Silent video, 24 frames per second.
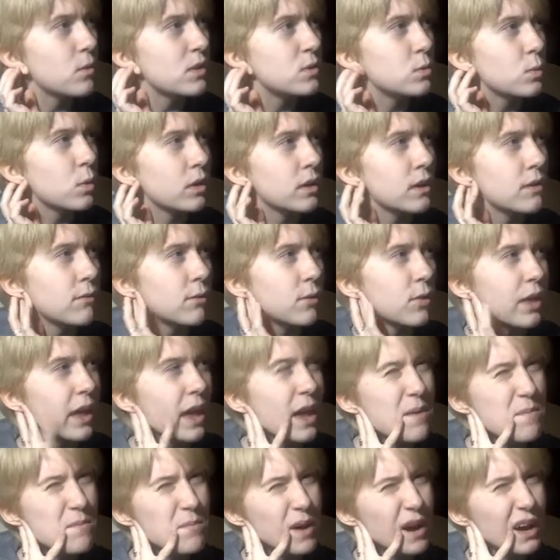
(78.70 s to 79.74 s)
was working for the
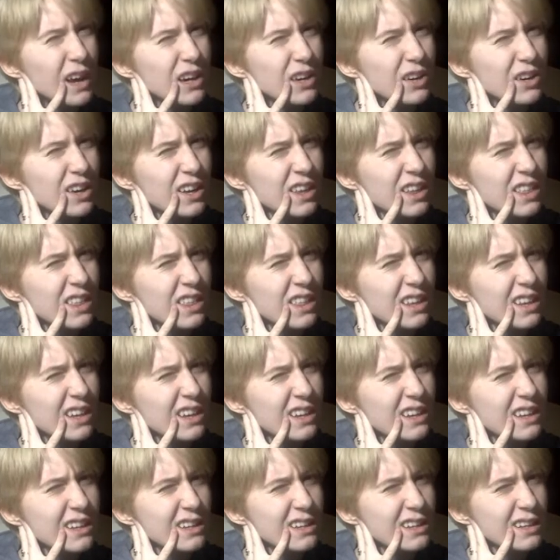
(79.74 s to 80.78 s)
Empire, I
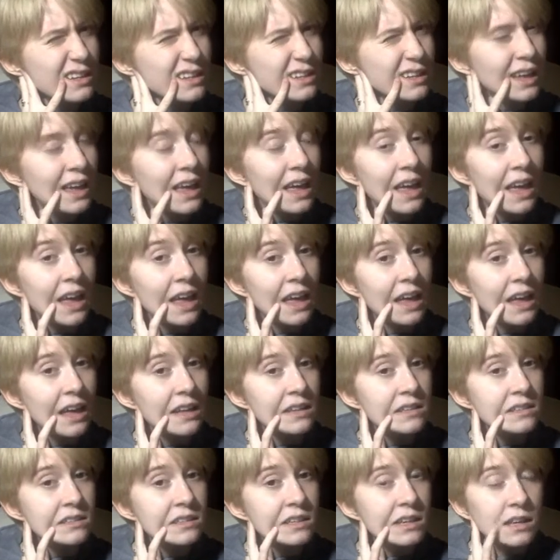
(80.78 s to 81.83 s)
think,
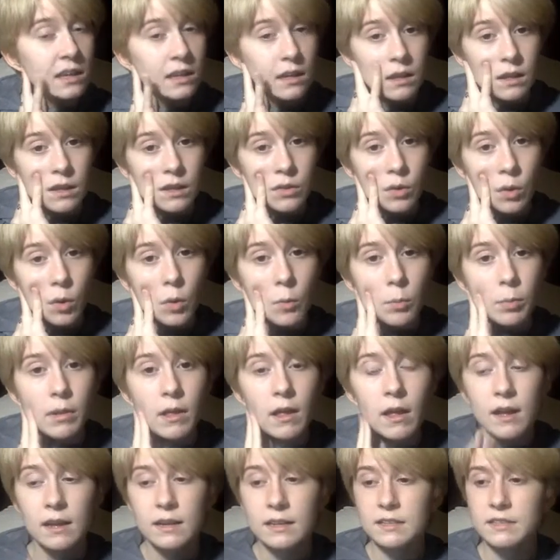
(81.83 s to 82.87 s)
and the whole
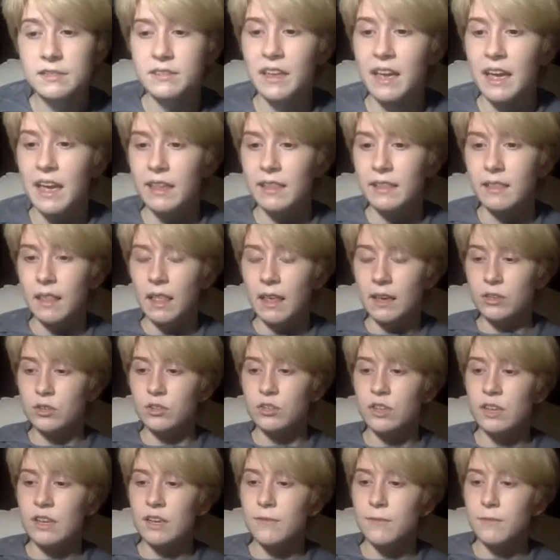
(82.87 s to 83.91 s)
plot is that, like,
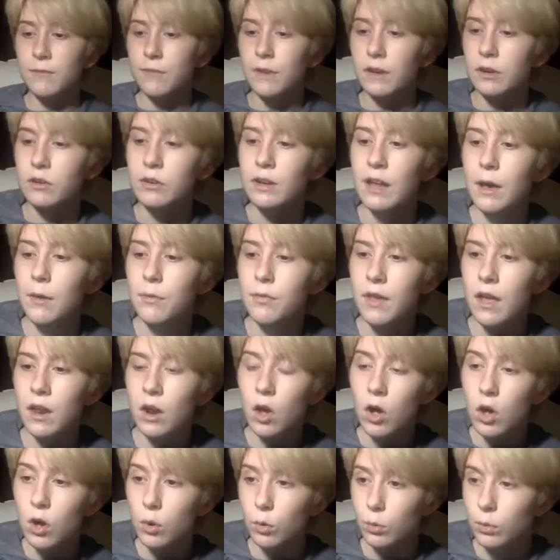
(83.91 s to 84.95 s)
she figured out that,
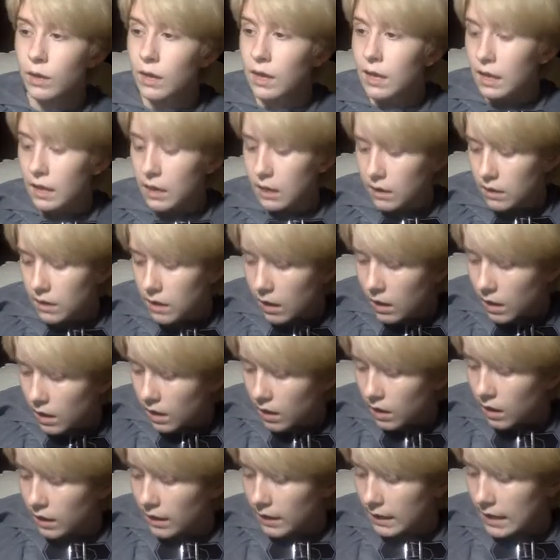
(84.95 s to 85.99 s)

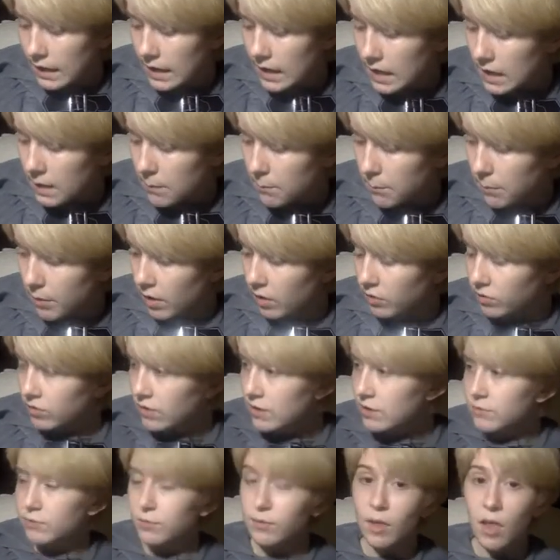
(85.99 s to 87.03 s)
he built
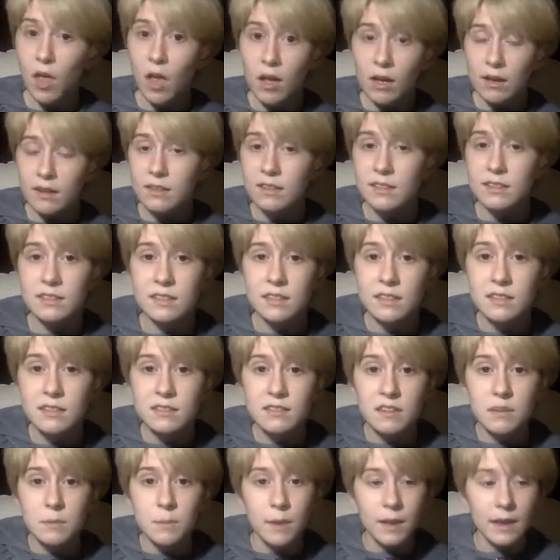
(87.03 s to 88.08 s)
this flaw into the
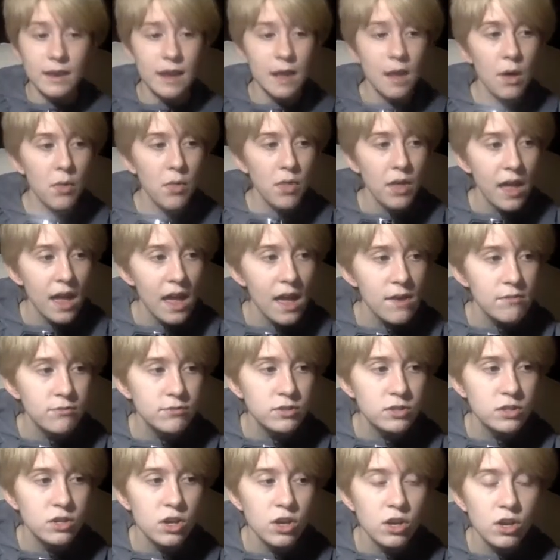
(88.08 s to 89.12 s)
system, and now they have
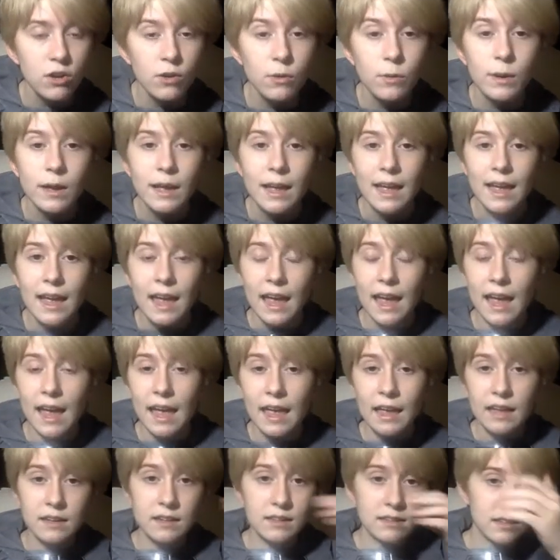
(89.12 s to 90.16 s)
to go
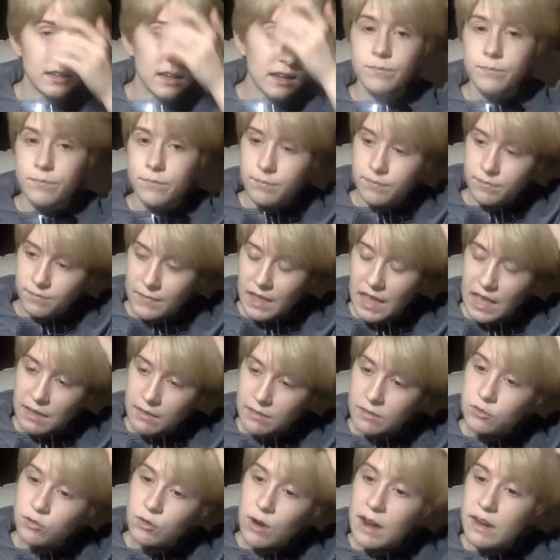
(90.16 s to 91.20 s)
and,
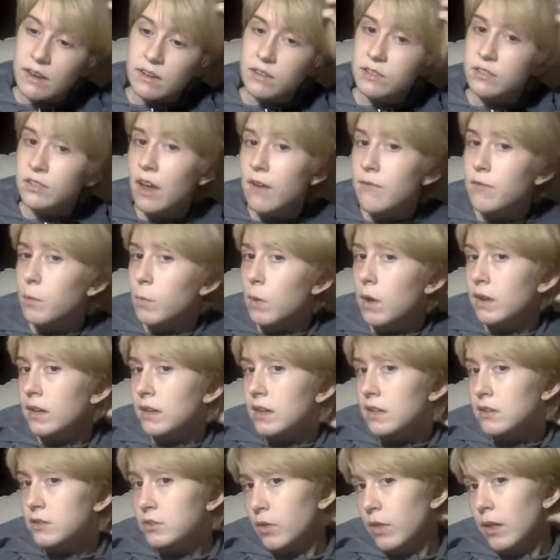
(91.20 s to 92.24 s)
like, try to discover what it
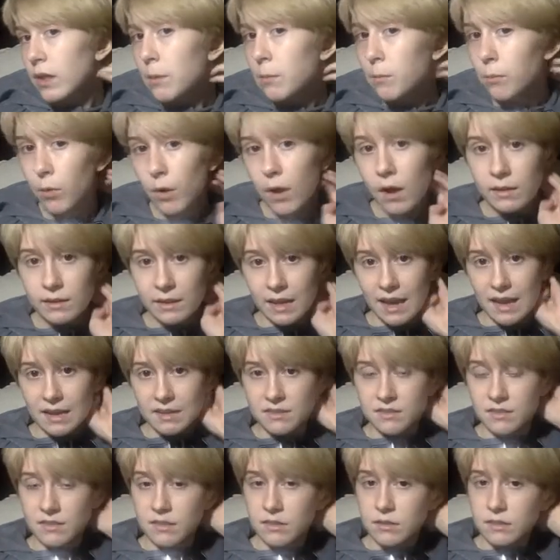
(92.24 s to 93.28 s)
is so they can
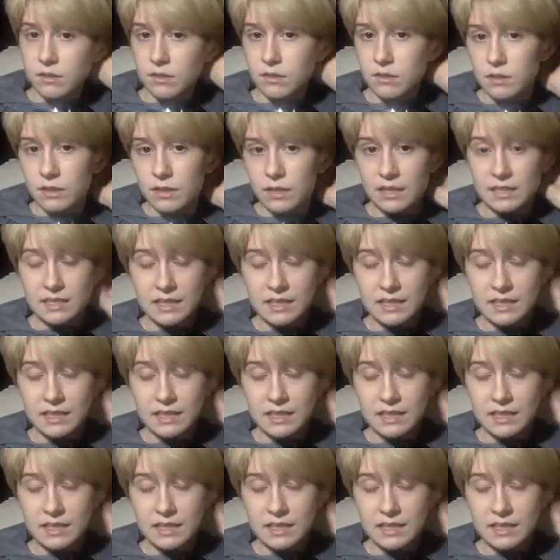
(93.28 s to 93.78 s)
broadcast it to the